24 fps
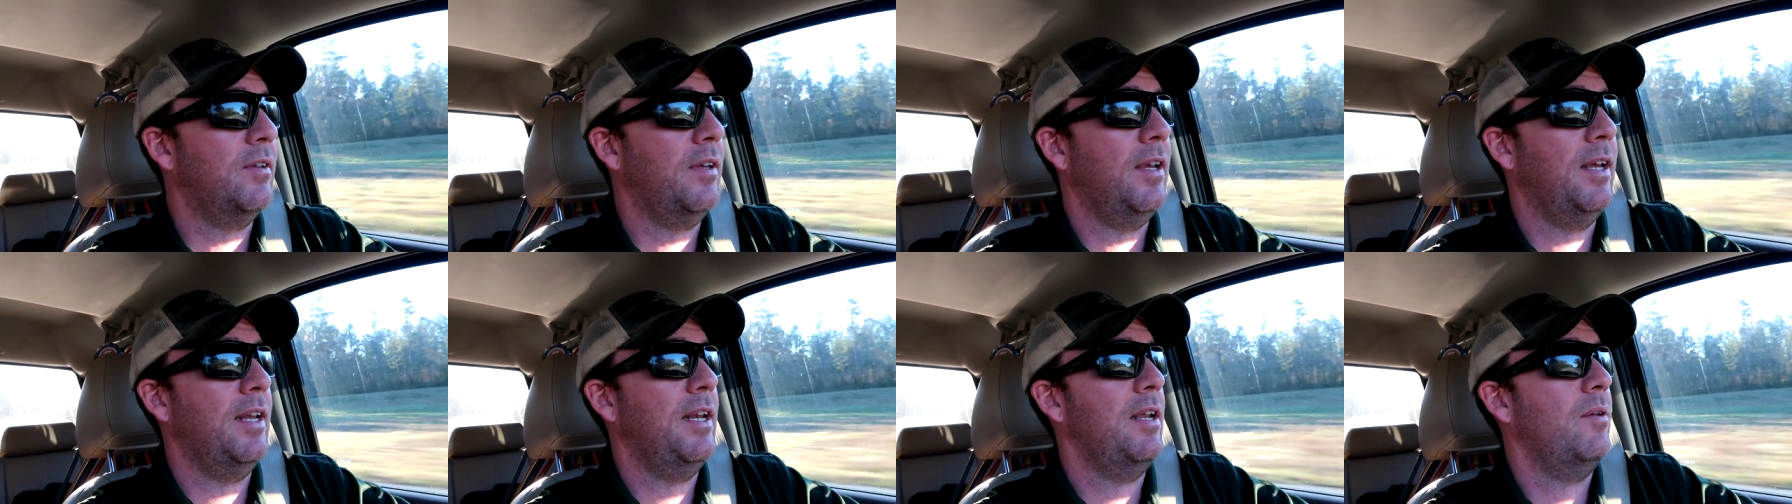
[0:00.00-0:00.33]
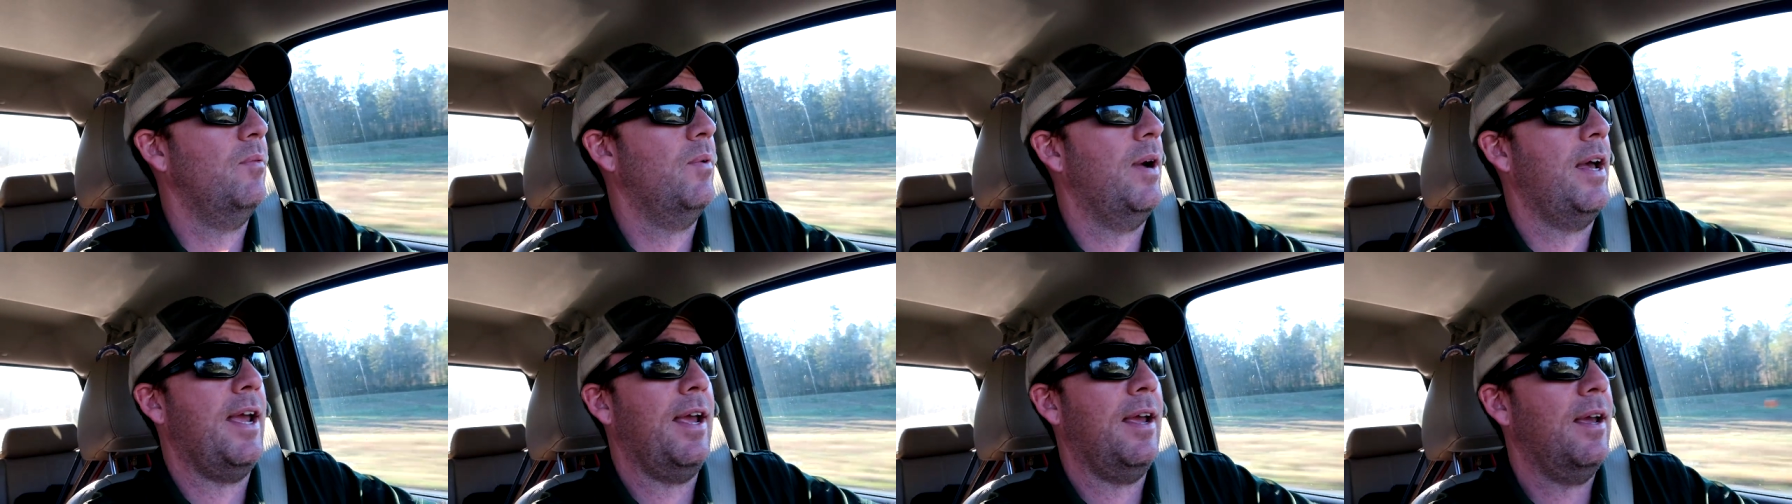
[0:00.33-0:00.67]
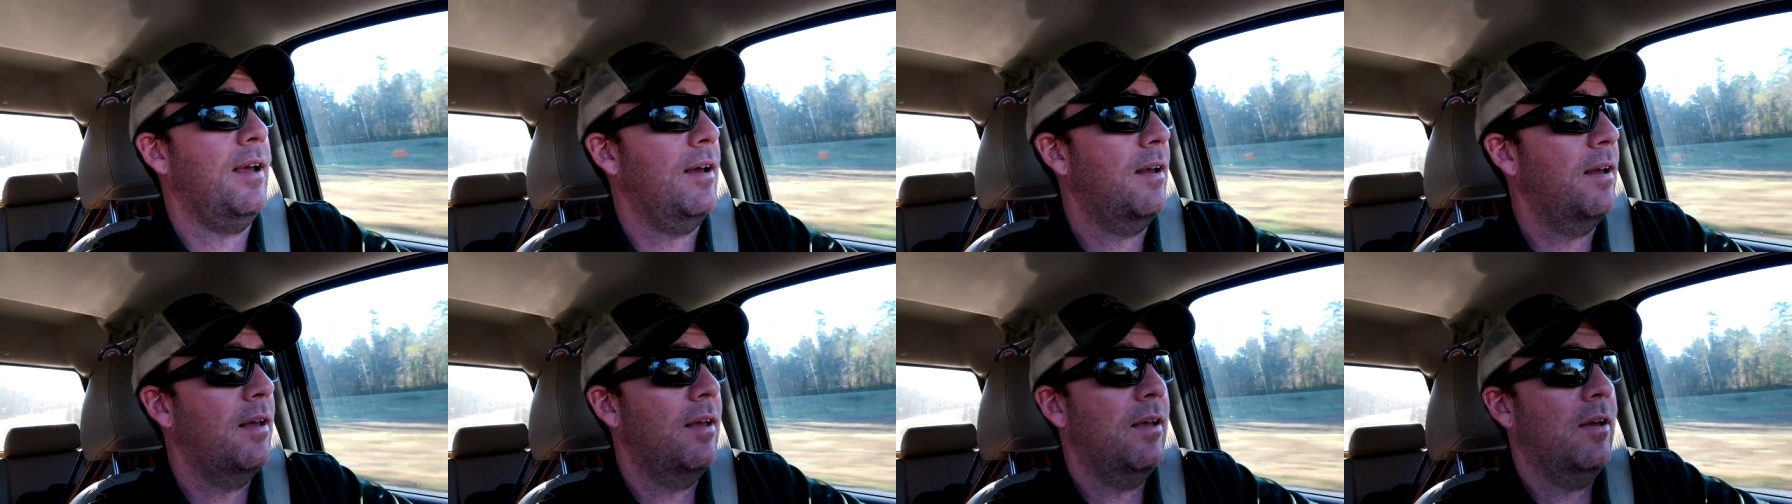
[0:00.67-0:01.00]
anyway,
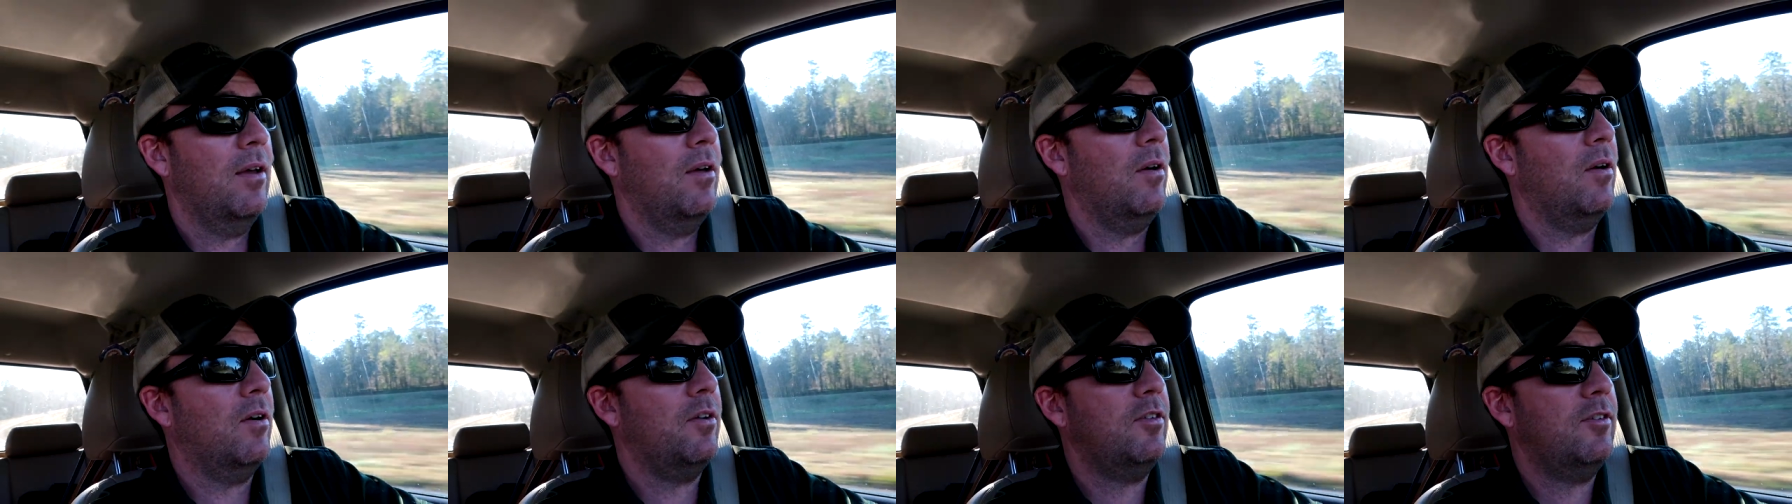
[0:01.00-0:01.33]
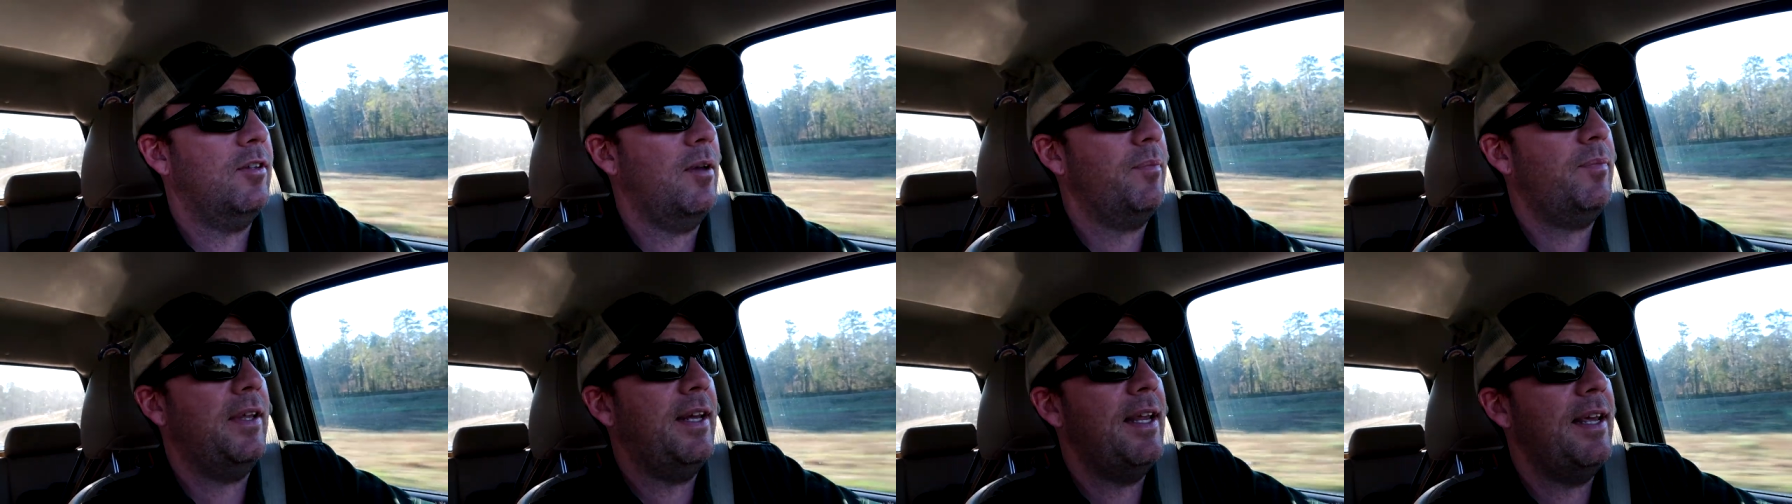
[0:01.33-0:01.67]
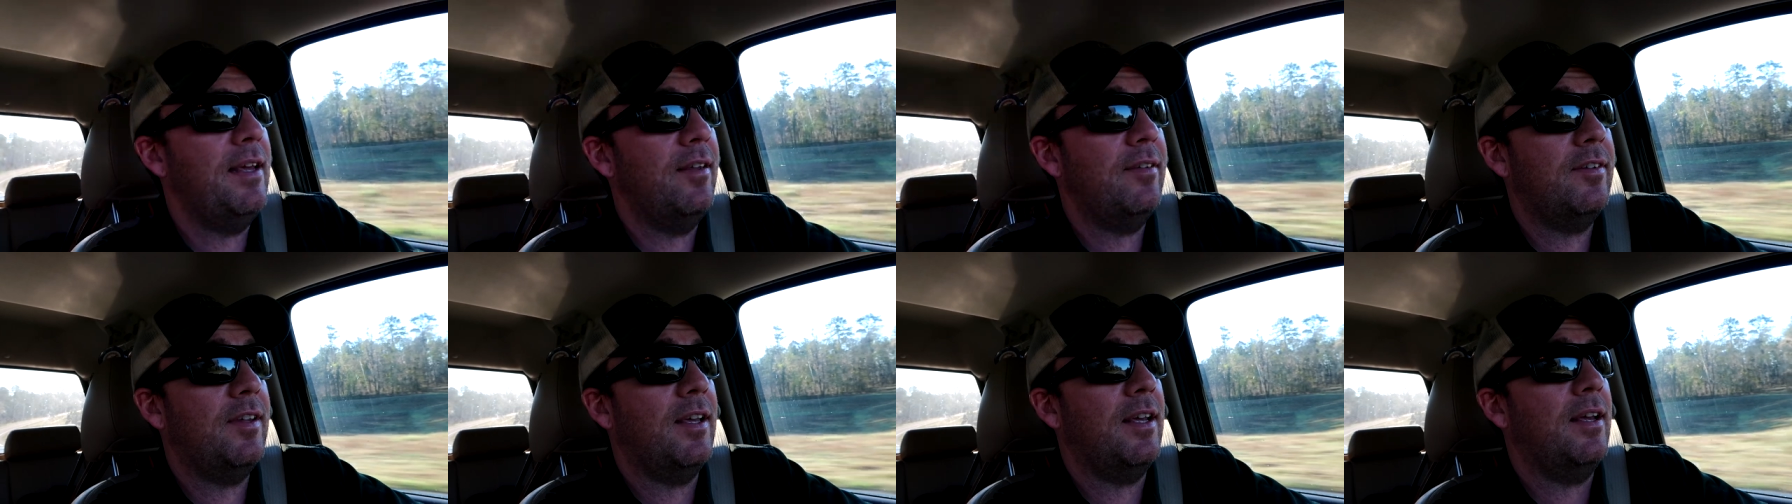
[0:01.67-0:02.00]
or something
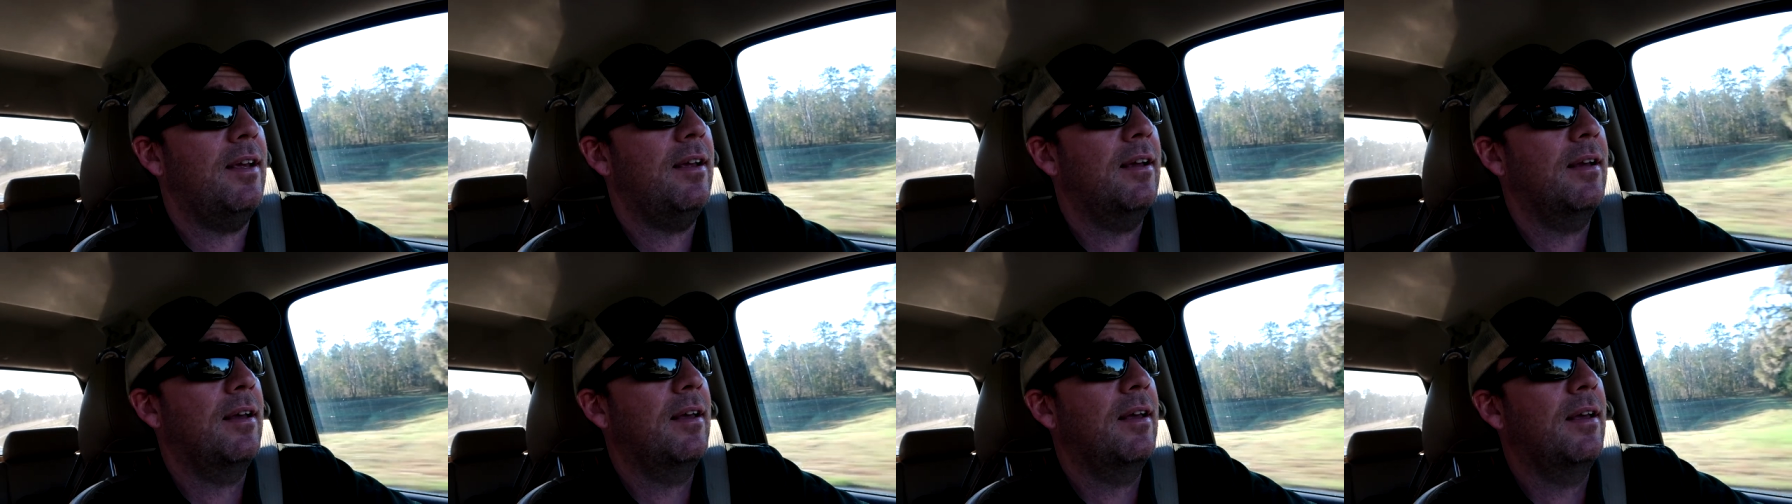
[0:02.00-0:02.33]
easy,